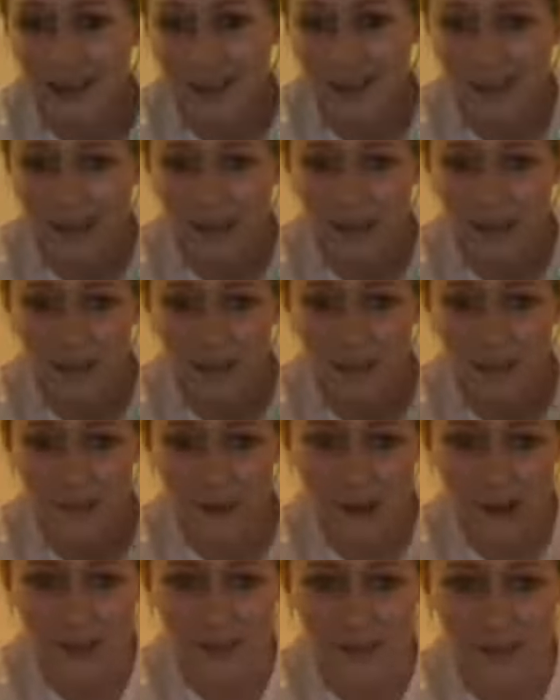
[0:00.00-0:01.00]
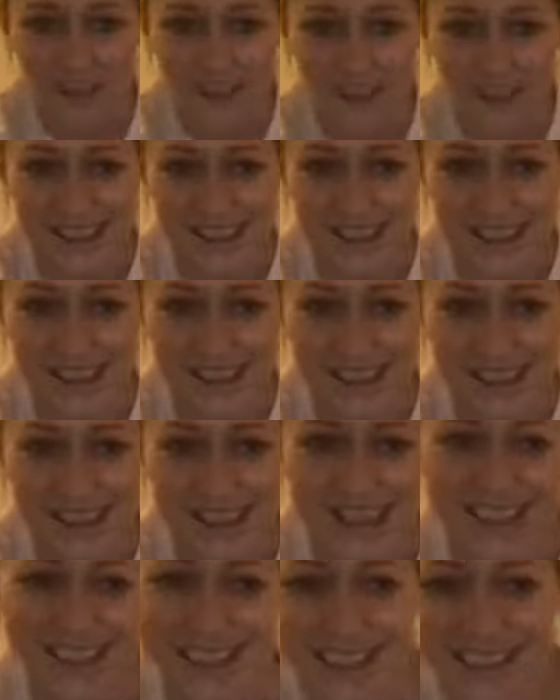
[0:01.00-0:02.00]
it's a brilliant thing to do.
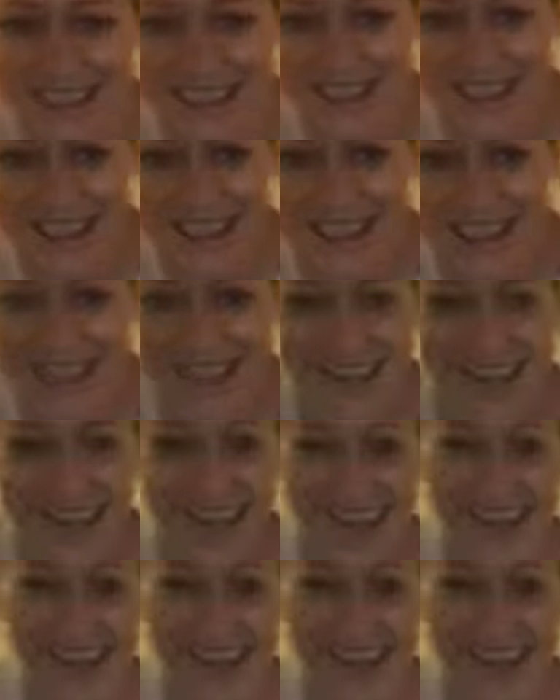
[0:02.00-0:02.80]
Anyway,